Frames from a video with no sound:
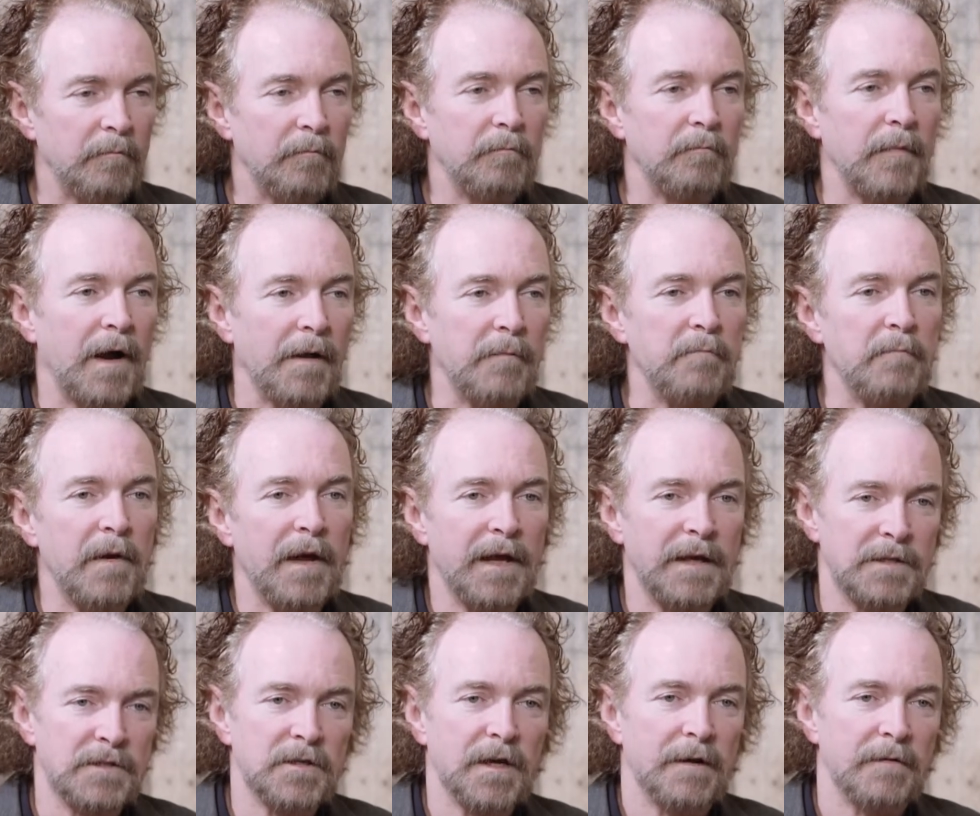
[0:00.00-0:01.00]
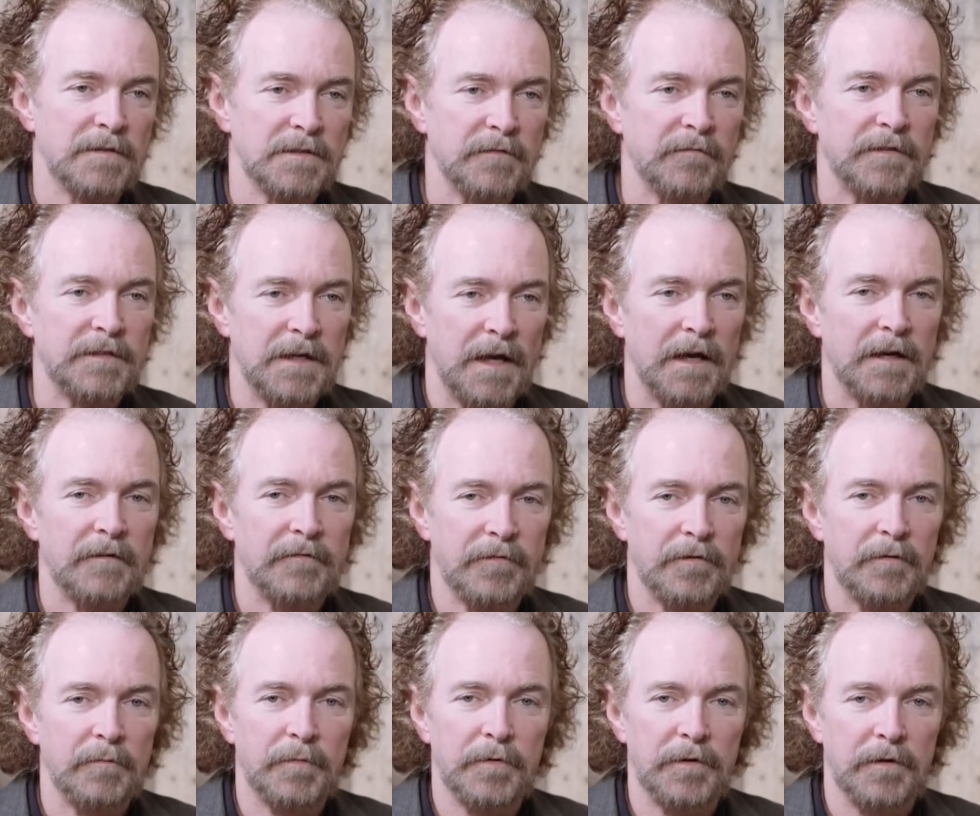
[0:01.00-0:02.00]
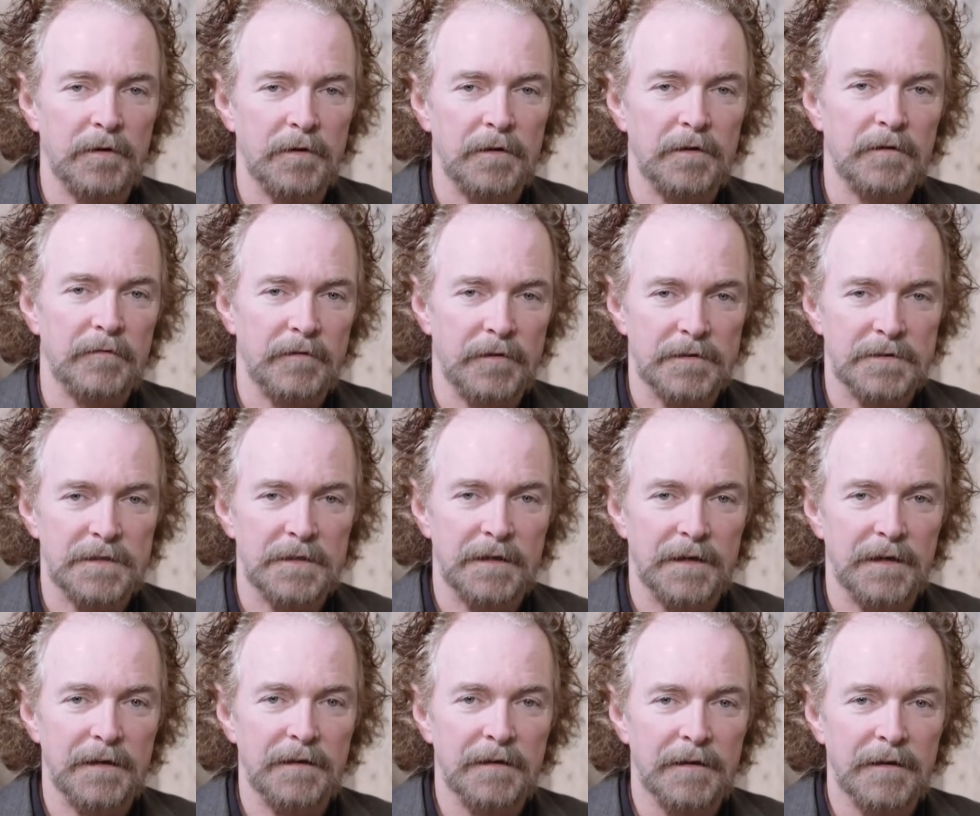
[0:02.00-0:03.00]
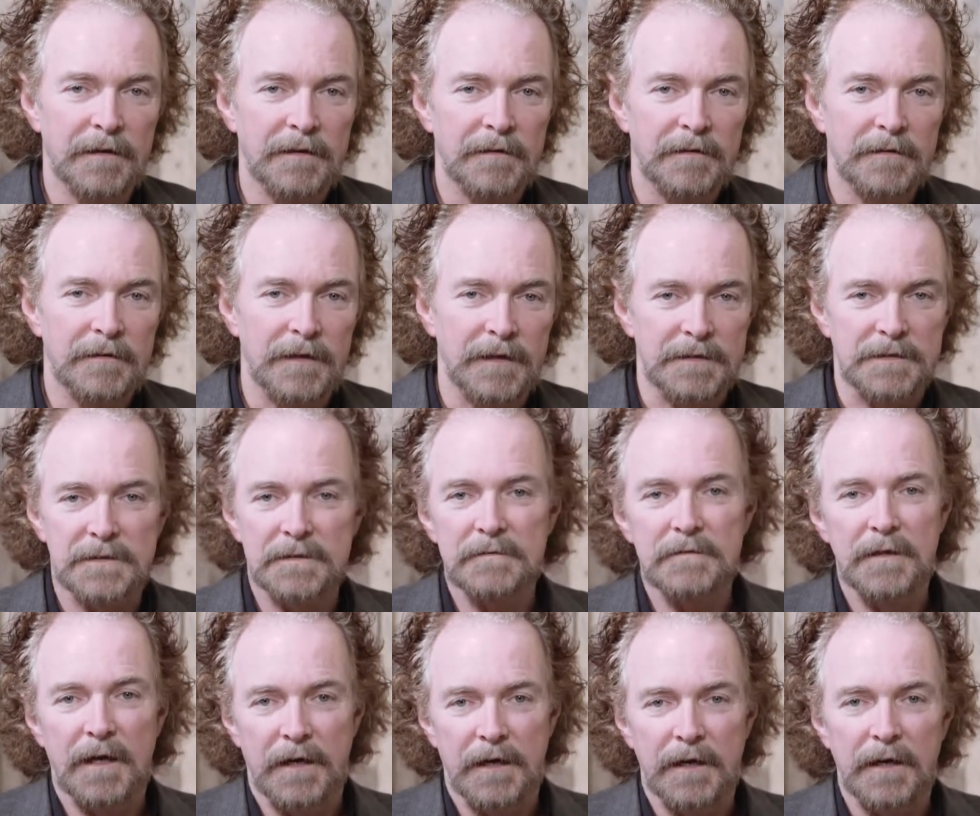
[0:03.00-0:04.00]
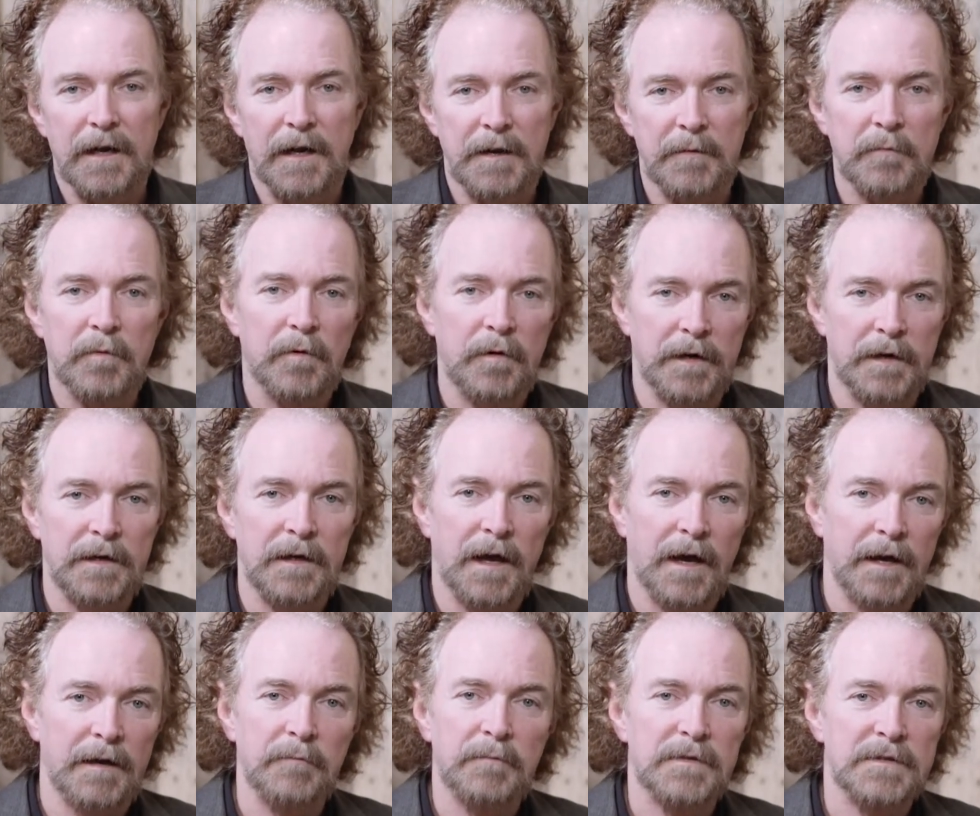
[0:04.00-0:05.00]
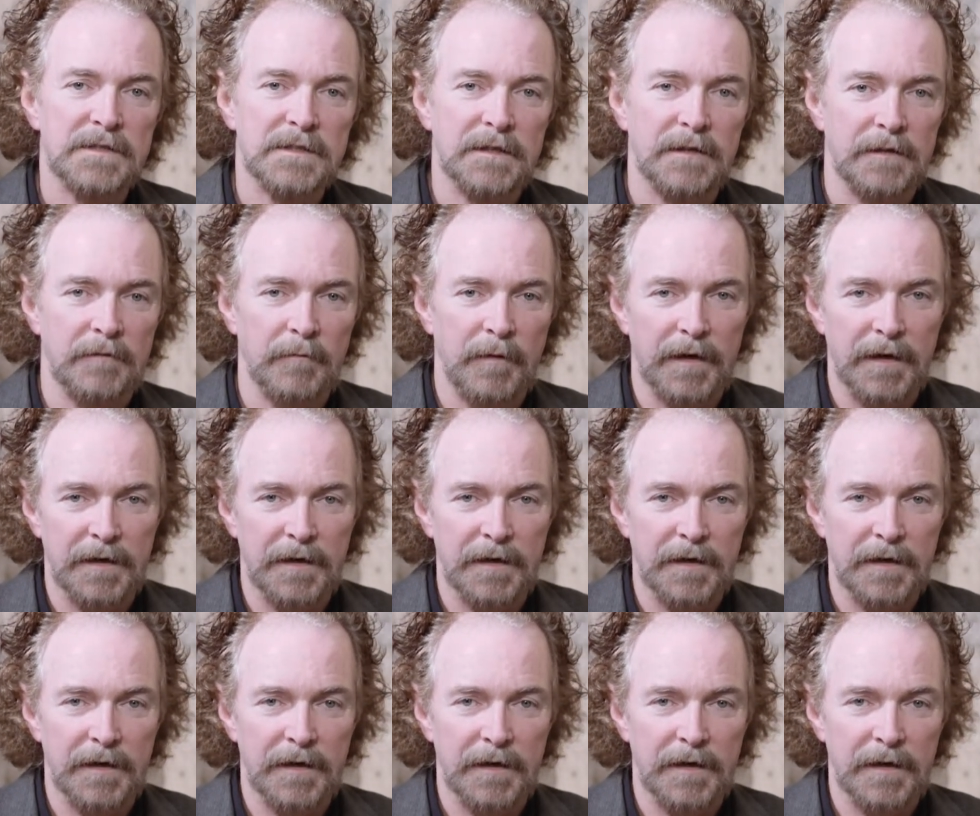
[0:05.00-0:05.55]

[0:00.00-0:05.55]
My main job is a photographer at Purdue University. That's 99.9% of my